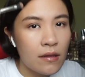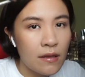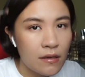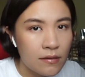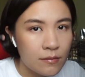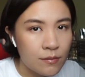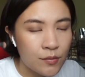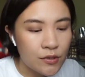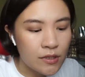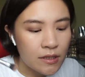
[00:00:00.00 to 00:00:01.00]
then
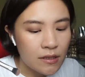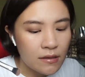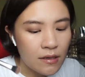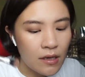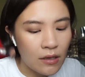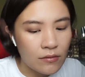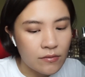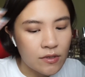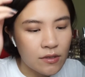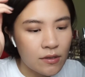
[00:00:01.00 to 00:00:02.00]
putting on
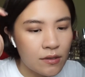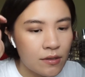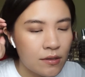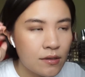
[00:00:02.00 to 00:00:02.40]
the